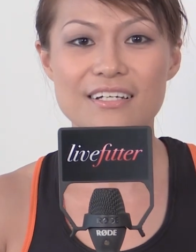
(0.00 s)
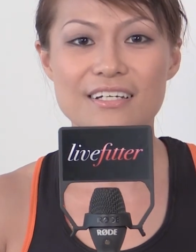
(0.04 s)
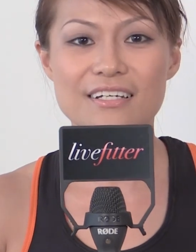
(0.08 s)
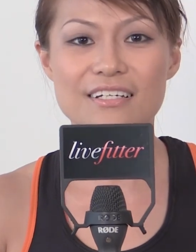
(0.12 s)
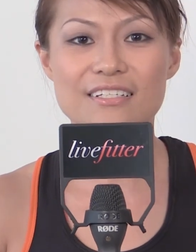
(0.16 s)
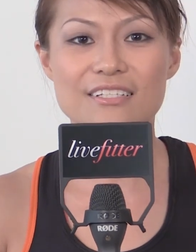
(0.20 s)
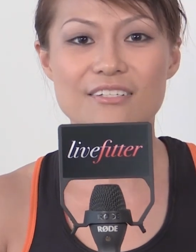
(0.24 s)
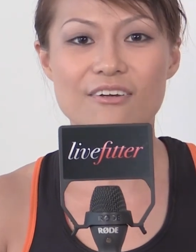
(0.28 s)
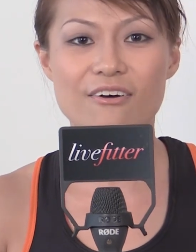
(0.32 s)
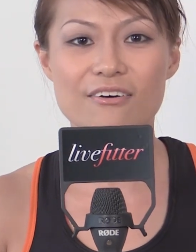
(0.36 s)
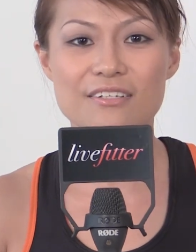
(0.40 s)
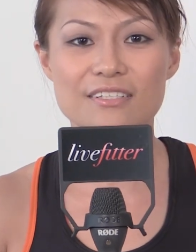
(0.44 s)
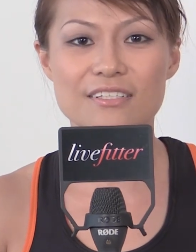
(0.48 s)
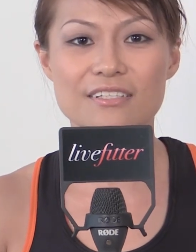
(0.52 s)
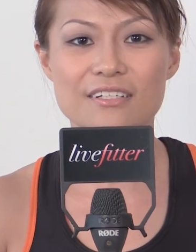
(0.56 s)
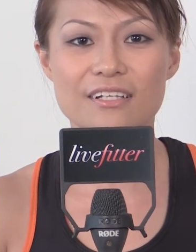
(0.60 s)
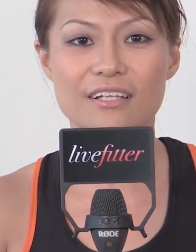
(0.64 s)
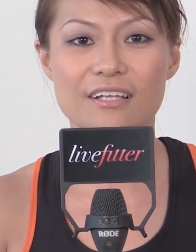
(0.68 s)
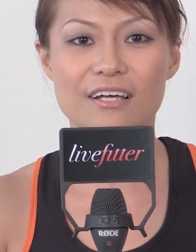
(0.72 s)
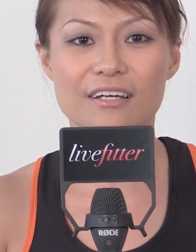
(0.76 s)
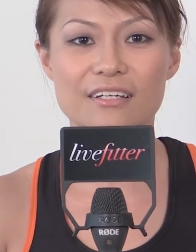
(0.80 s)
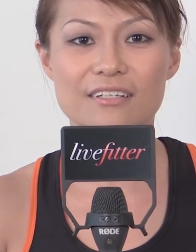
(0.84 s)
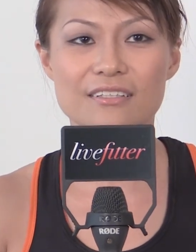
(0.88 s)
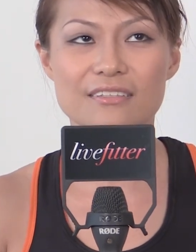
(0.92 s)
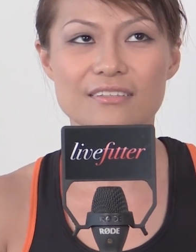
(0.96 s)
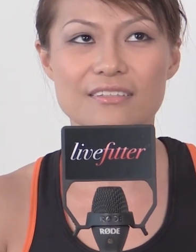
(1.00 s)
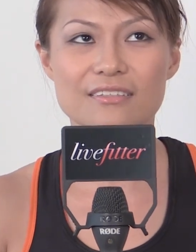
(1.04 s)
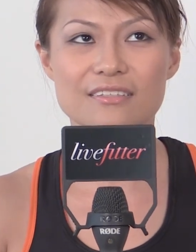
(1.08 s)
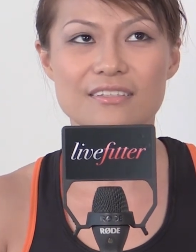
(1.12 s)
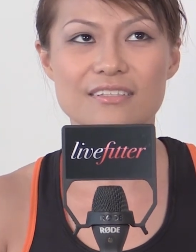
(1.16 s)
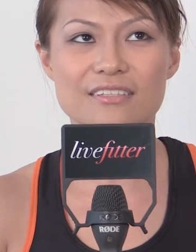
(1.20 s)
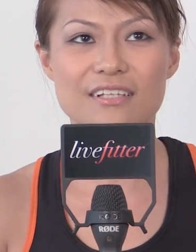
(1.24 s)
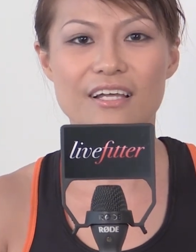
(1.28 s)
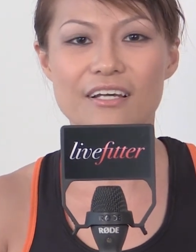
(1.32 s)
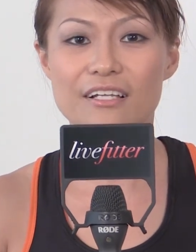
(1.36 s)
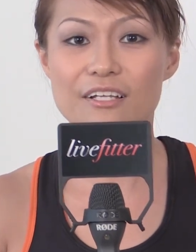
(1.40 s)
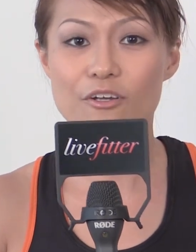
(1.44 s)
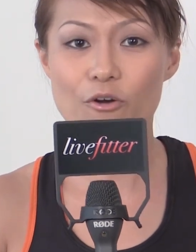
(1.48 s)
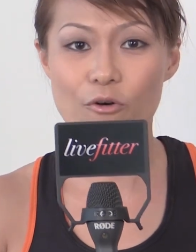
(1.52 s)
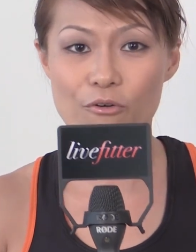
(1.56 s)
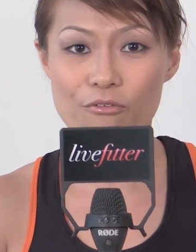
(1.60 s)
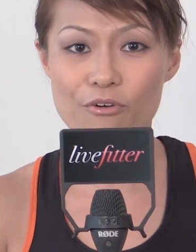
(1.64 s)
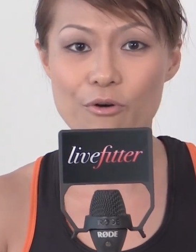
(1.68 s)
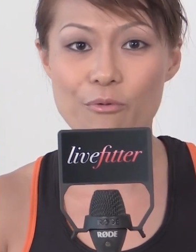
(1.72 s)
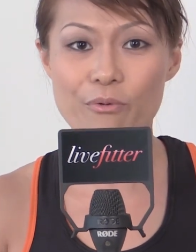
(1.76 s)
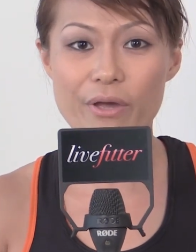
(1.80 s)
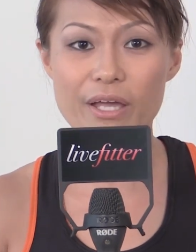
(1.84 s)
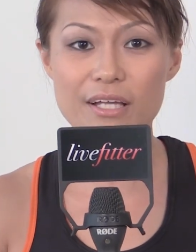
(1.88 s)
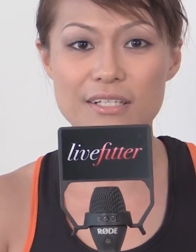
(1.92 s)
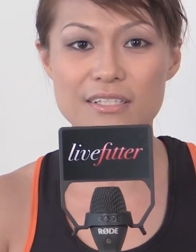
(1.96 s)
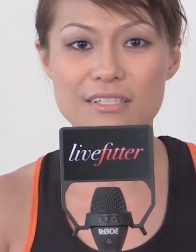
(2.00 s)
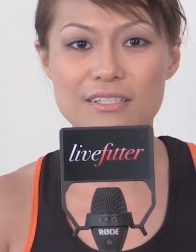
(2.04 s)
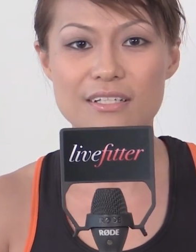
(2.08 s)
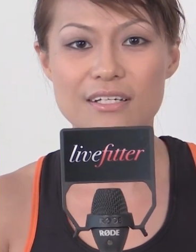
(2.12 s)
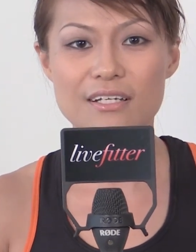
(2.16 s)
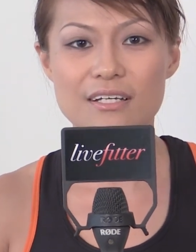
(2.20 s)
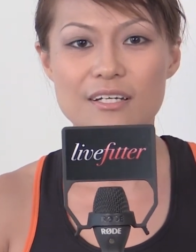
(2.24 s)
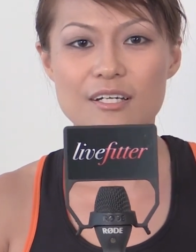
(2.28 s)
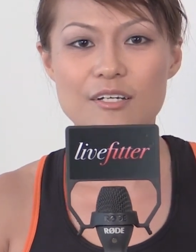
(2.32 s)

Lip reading: It's considered slightly overweight.